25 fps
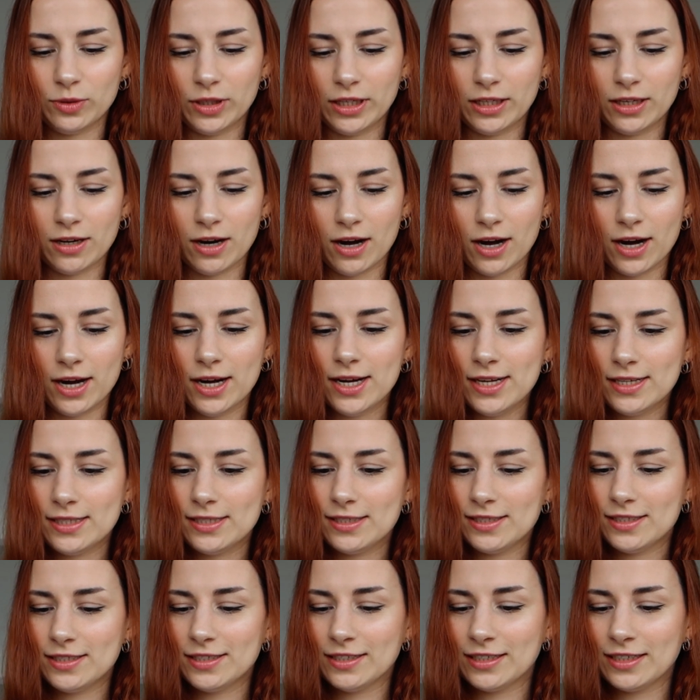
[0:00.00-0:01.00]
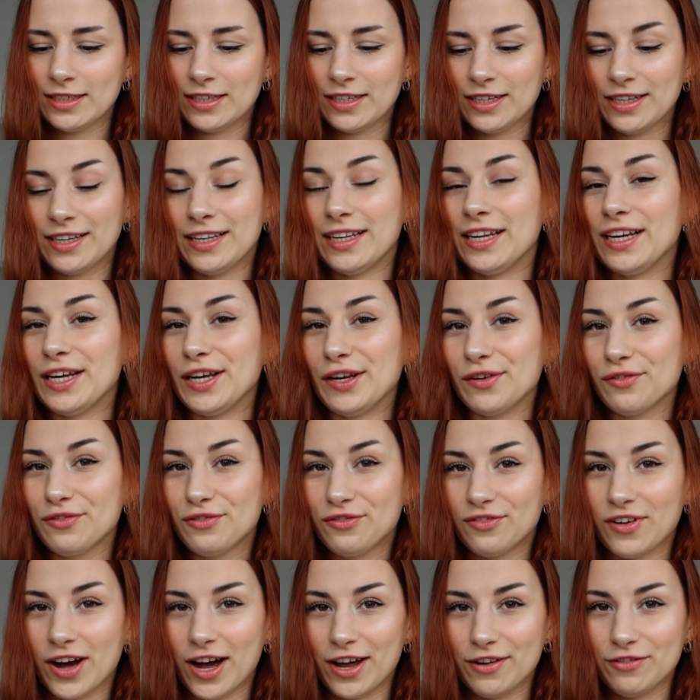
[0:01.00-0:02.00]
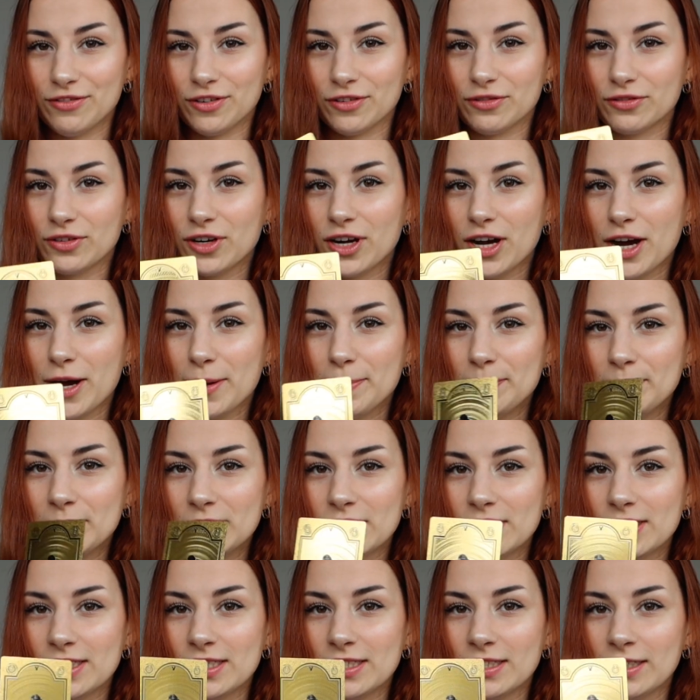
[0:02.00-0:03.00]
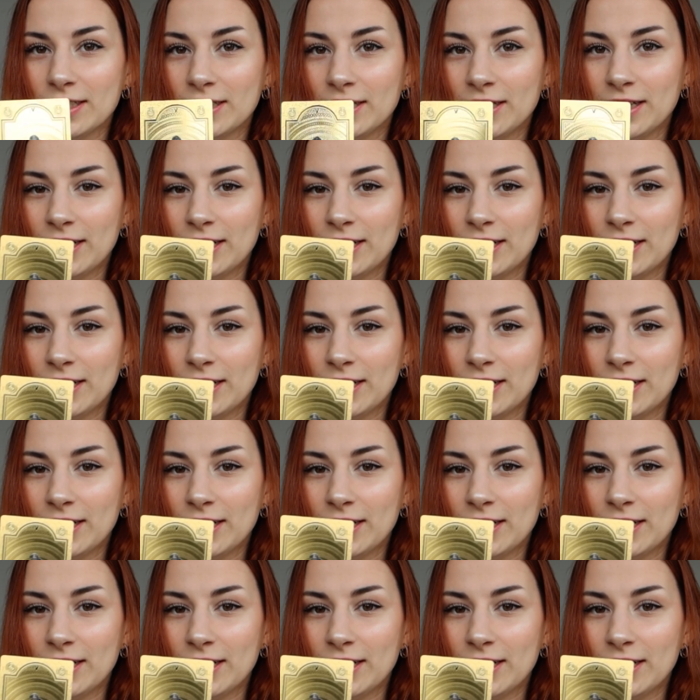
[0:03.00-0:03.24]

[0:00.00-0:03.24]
We got the Five of Cups.